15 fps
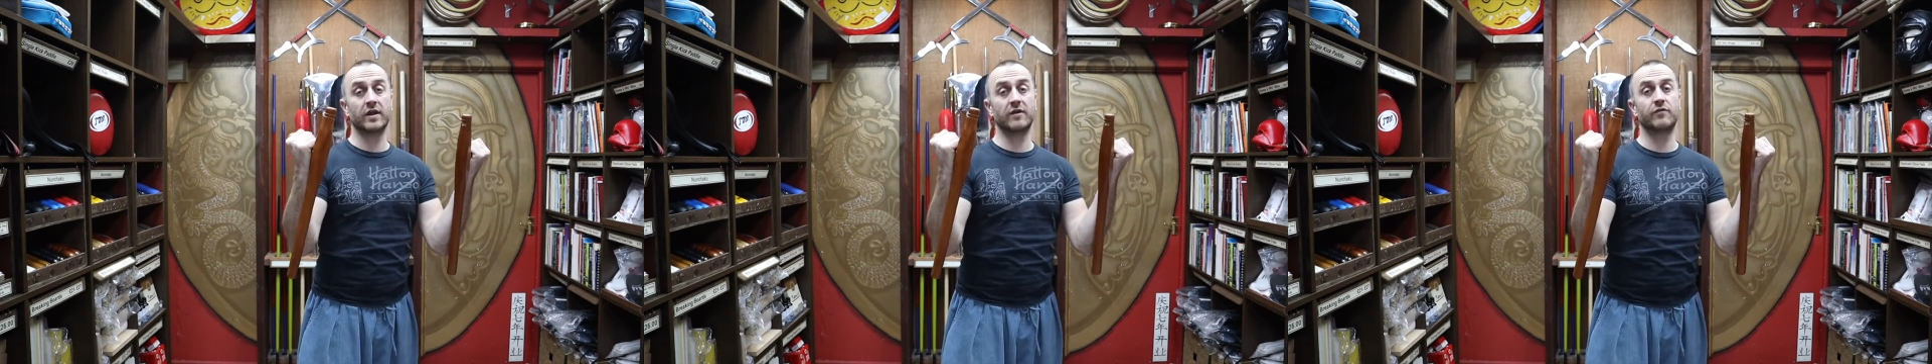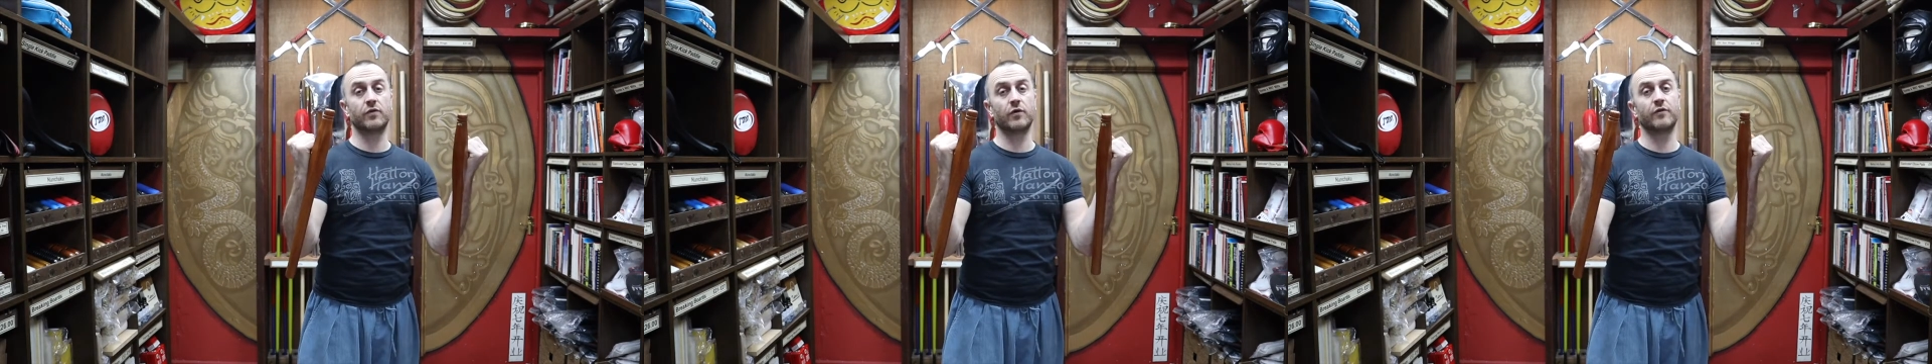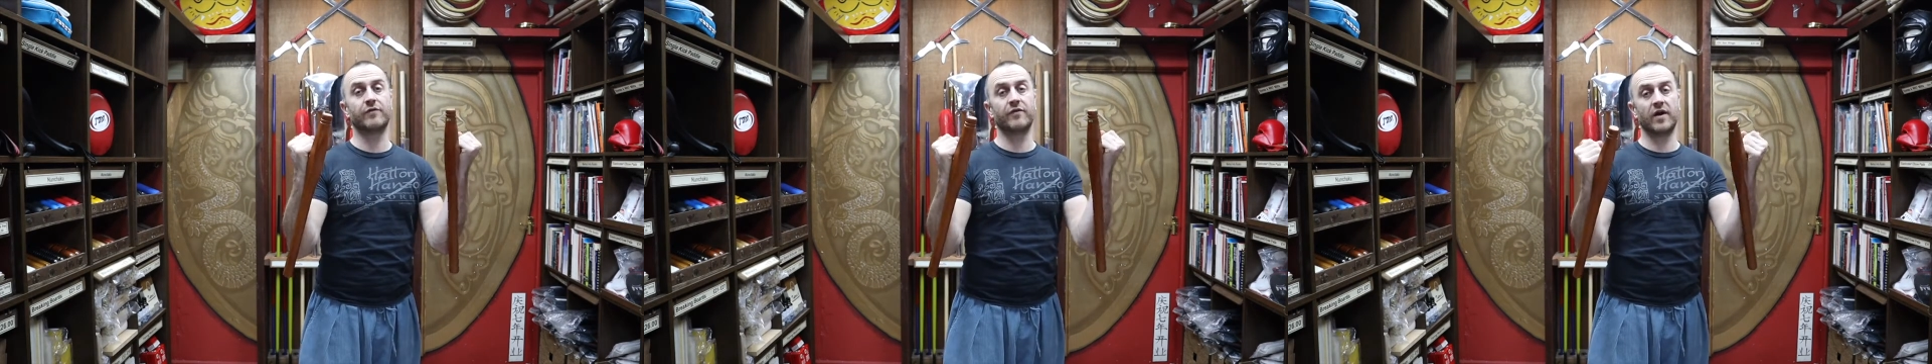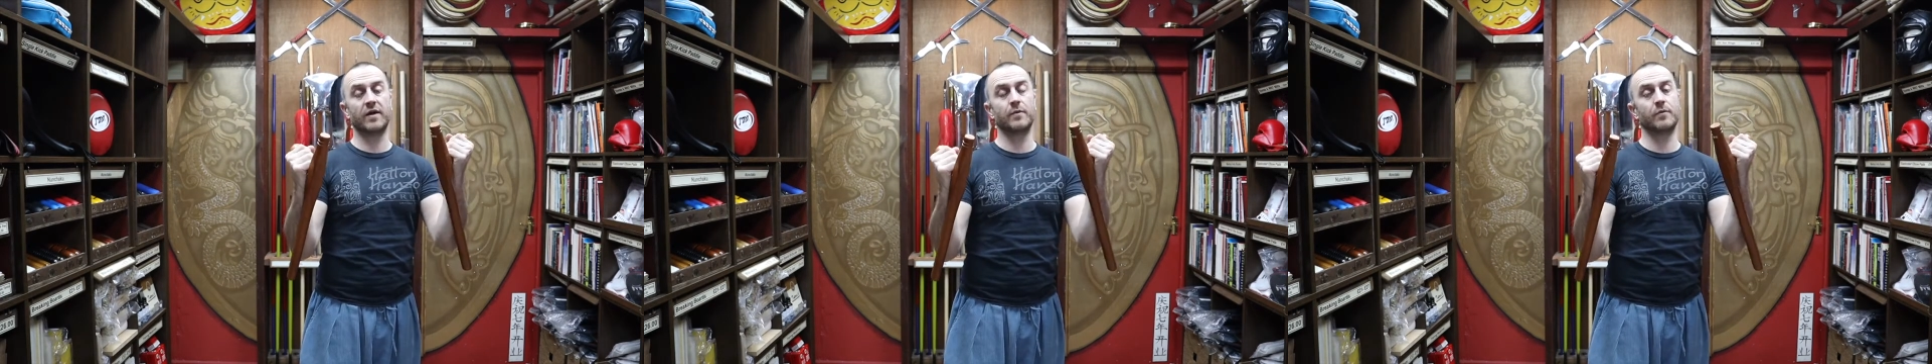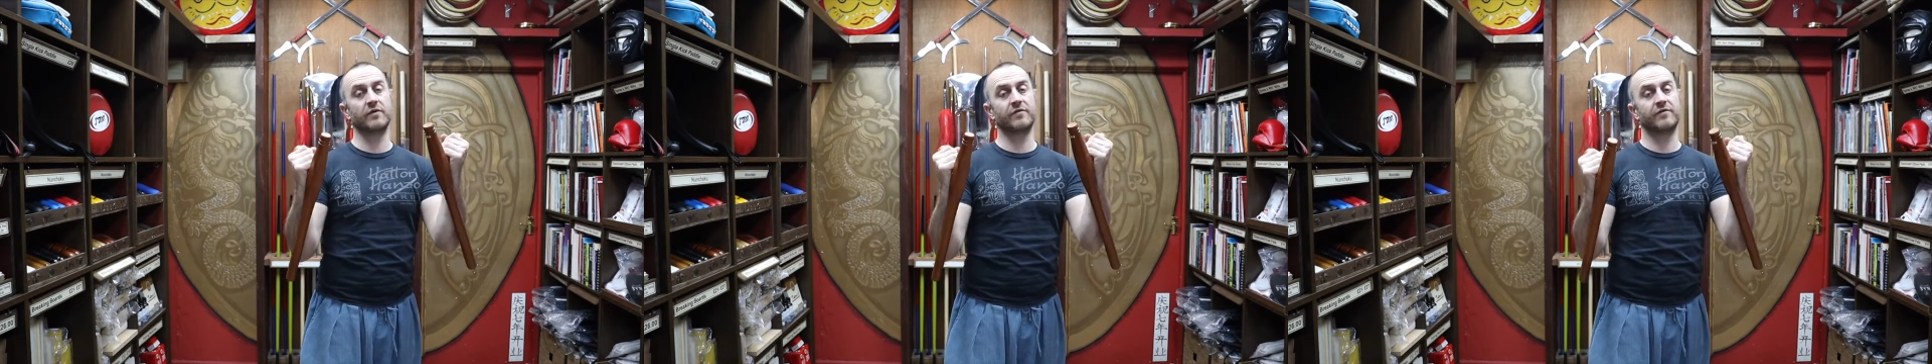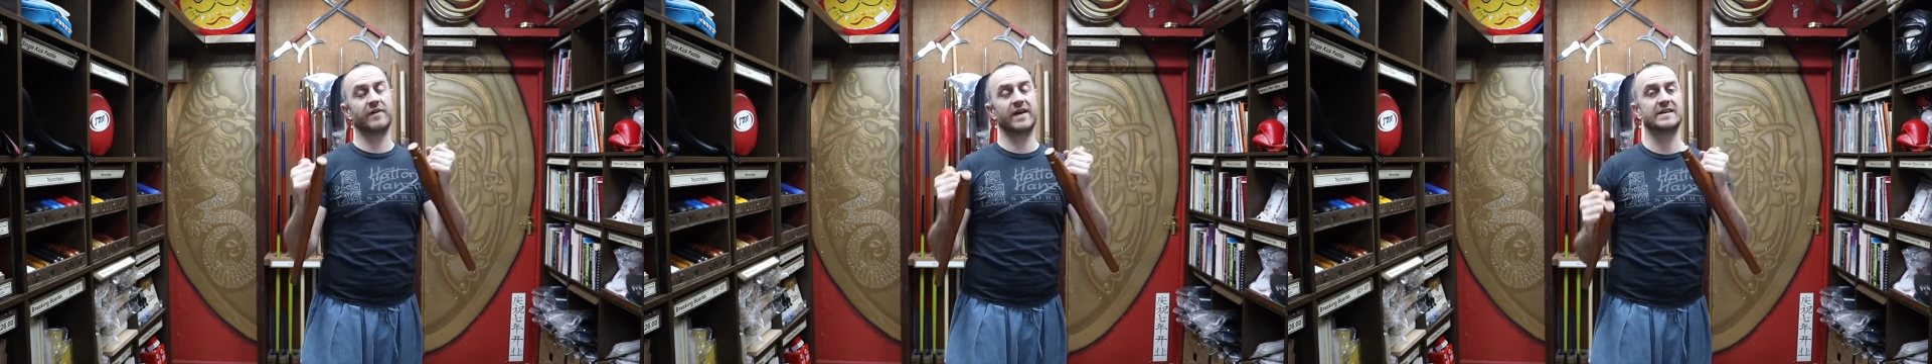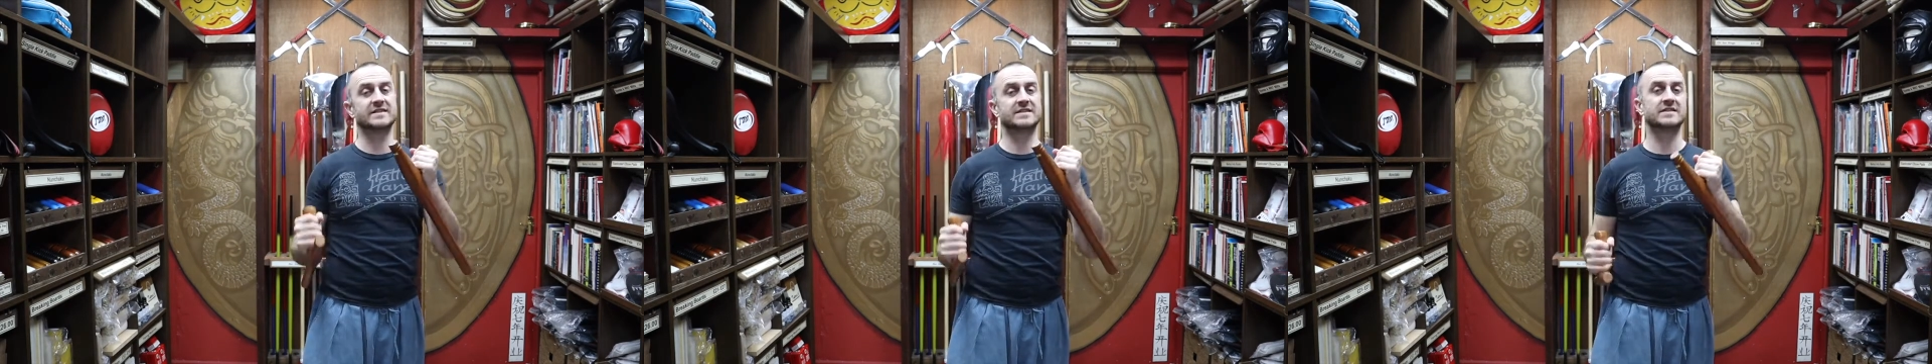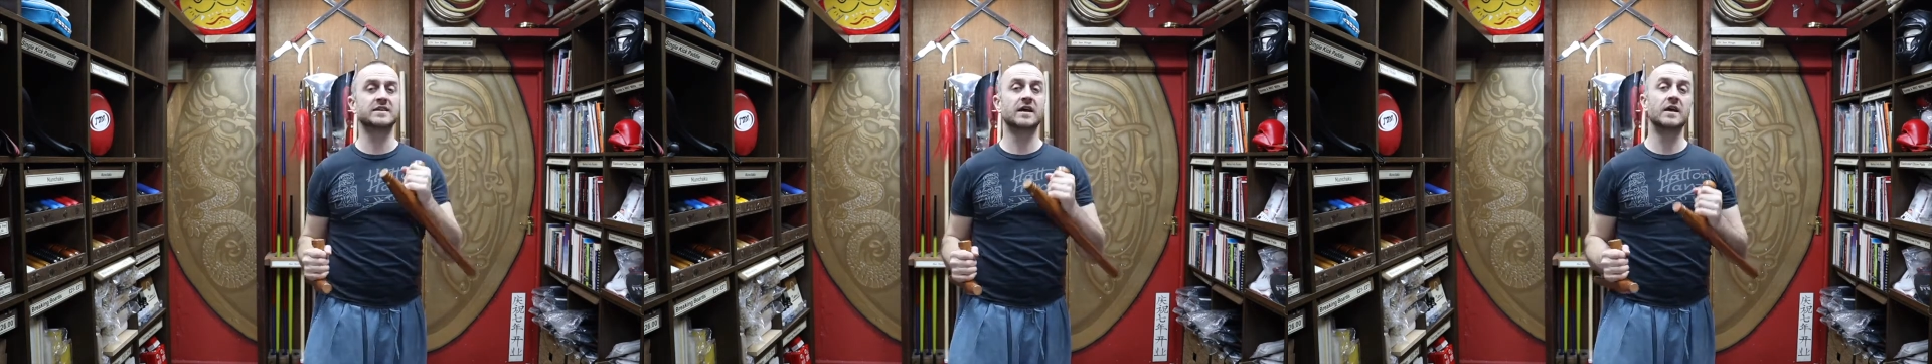if you were fighting with
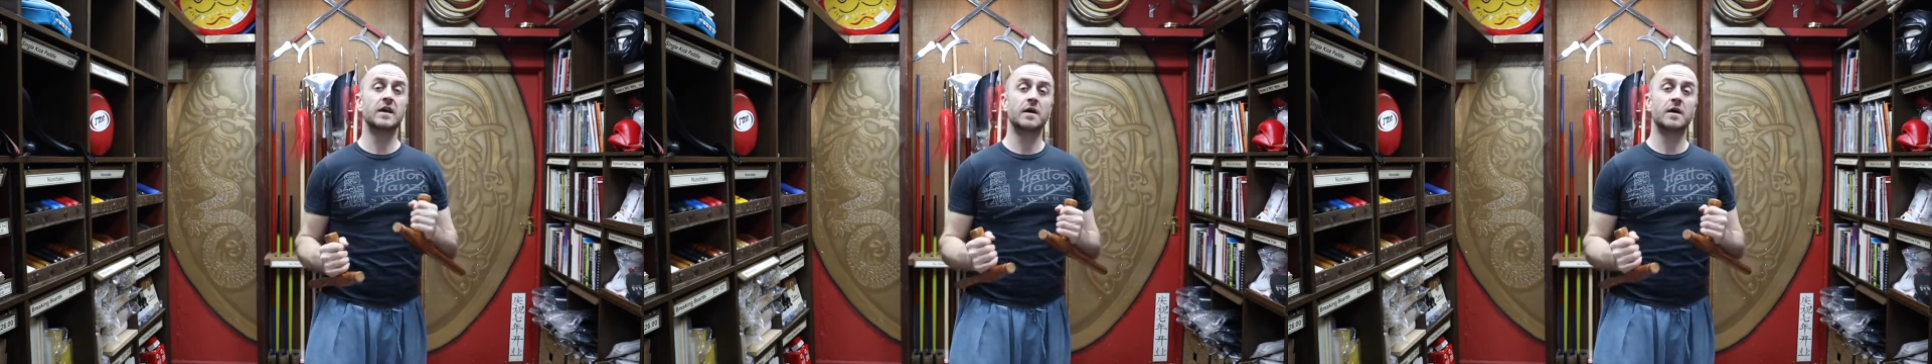fists.